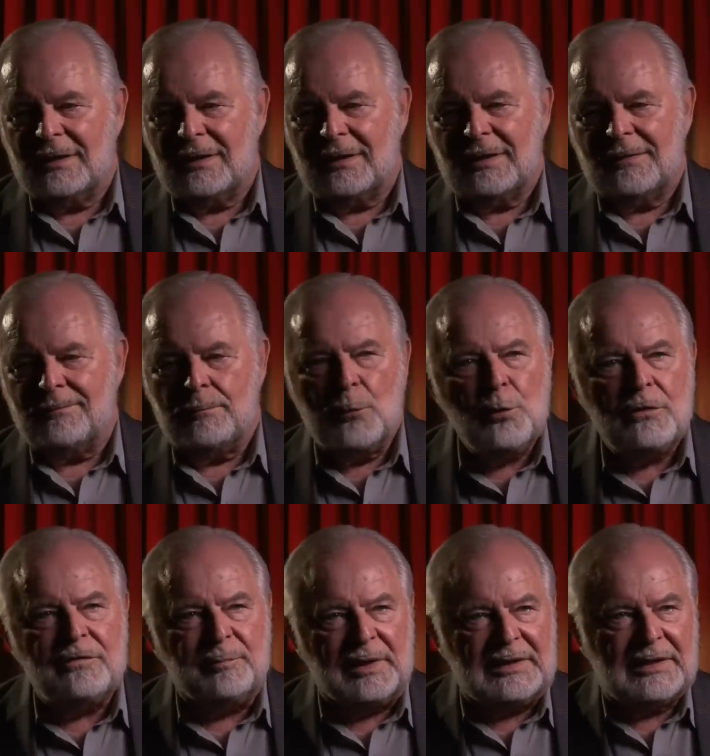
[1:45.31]
uh,
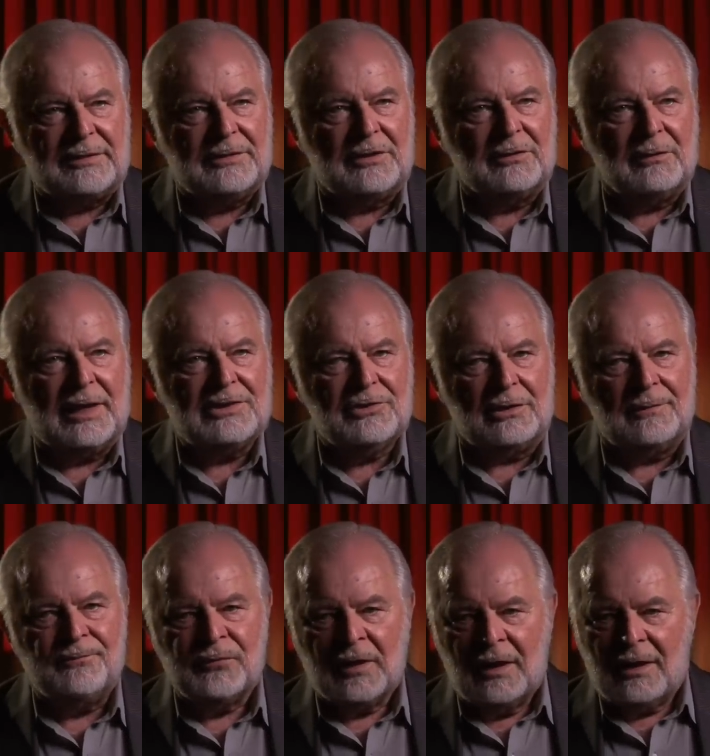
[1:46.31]
movement in the
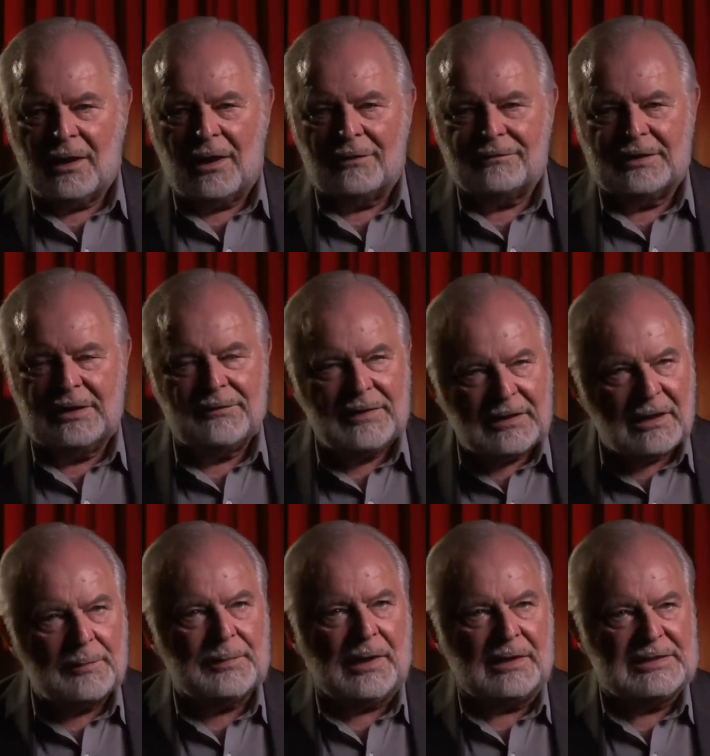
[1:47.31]
direction of giving
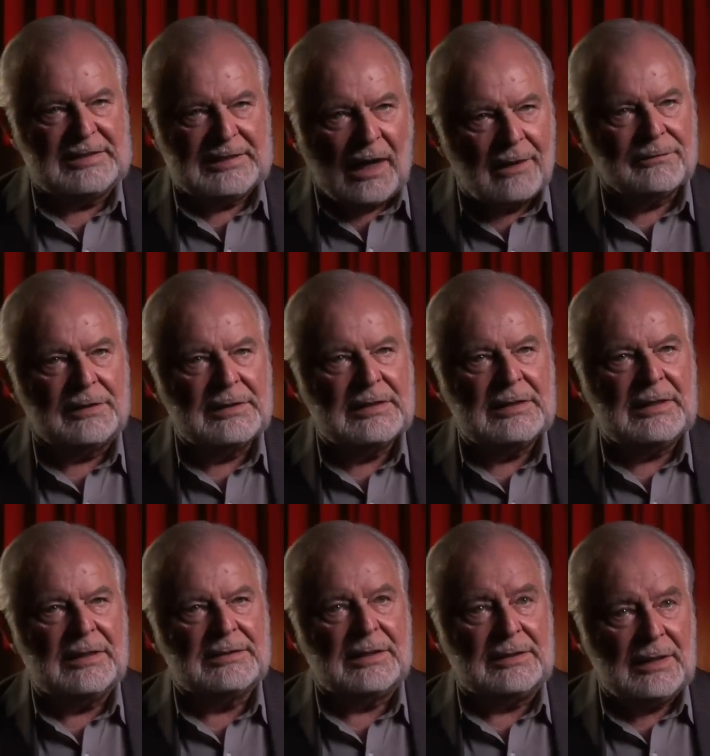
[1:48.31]
up our
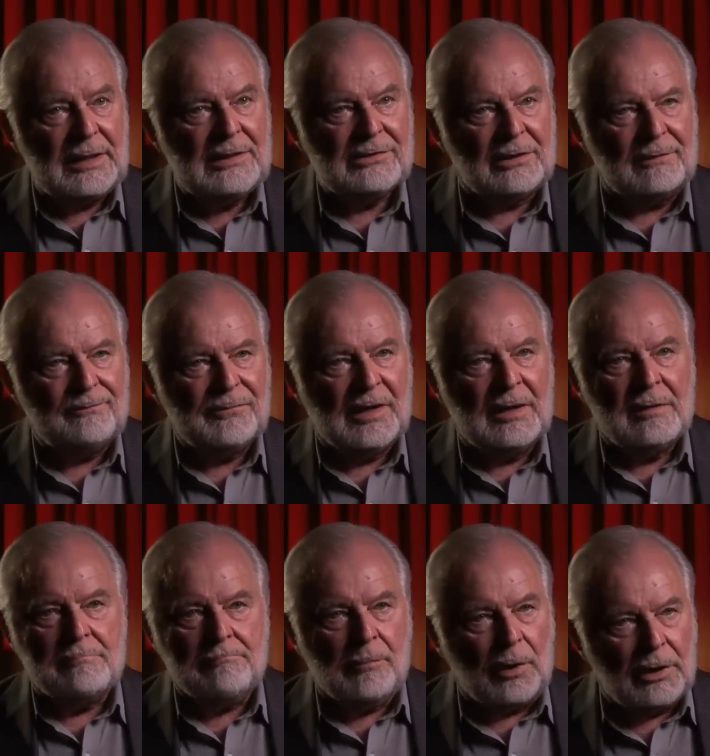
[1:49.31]
sovereignty as a nation,
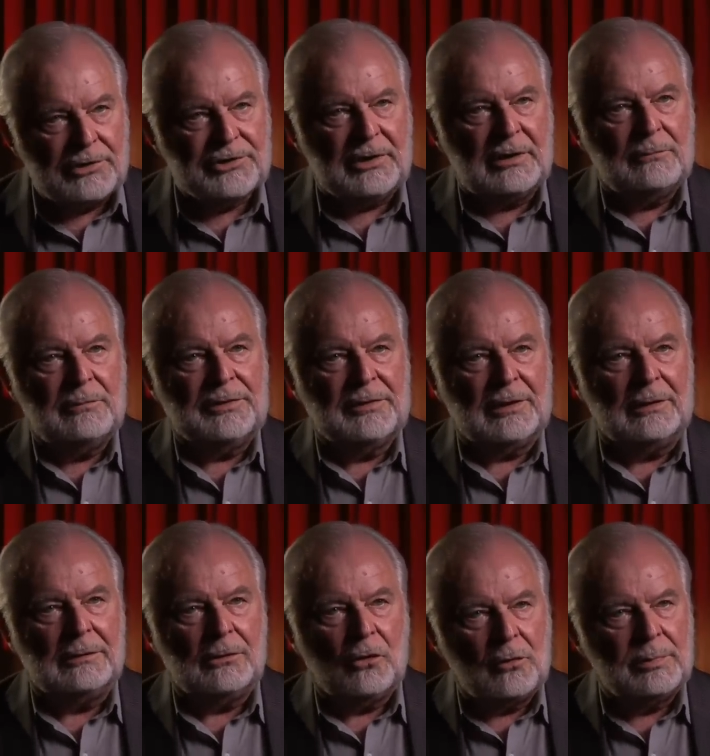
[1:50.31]
merging with a
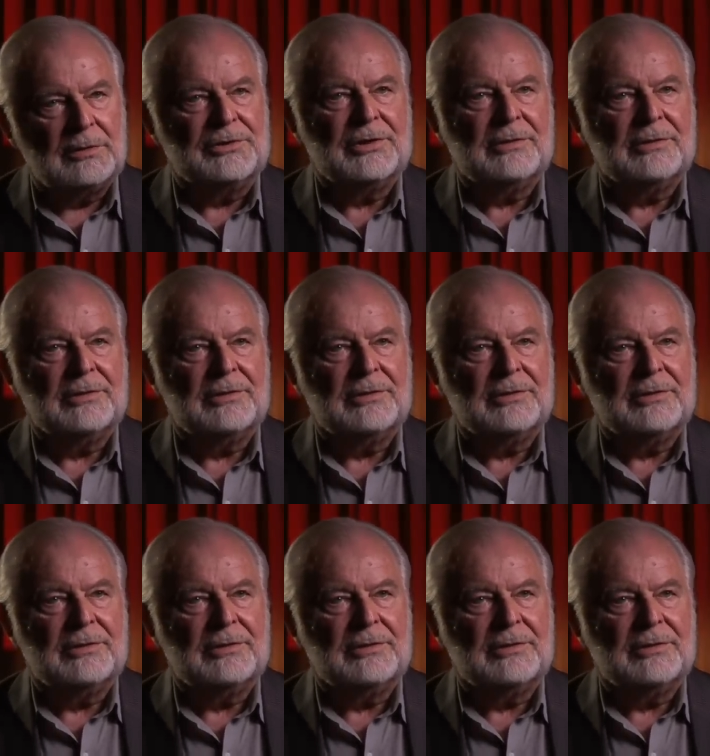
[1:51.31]
global